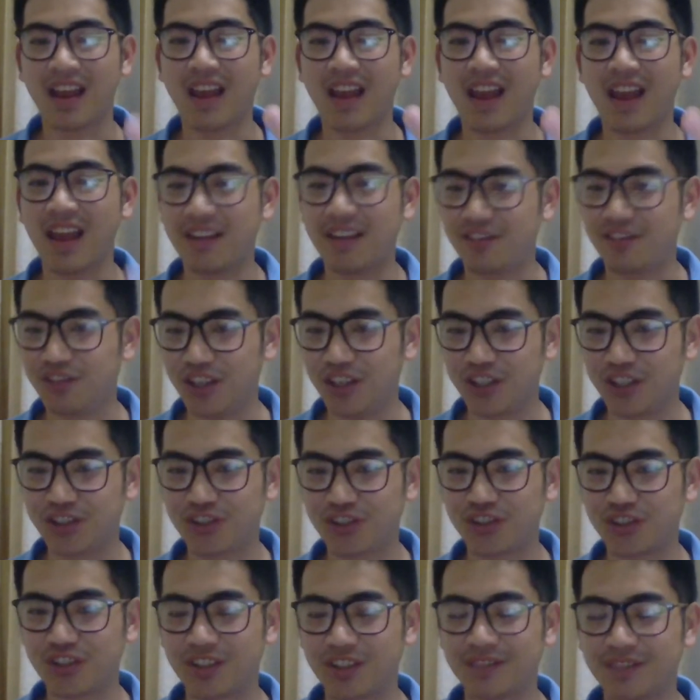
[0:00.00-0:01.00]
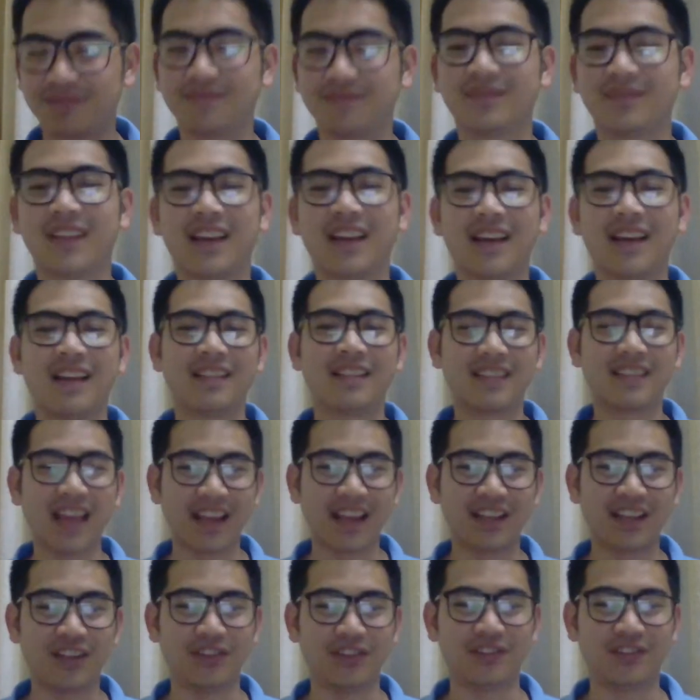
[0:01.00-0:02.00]
and reach.
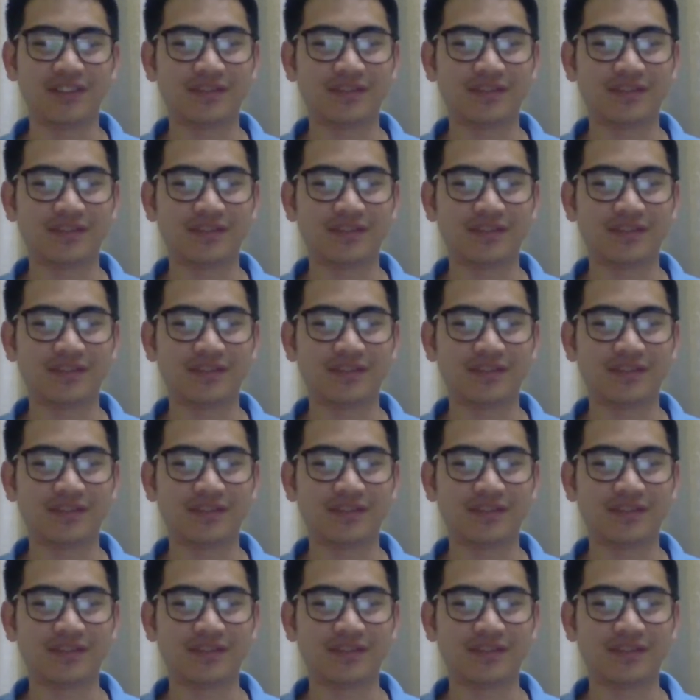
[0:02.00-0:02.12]
Thank you.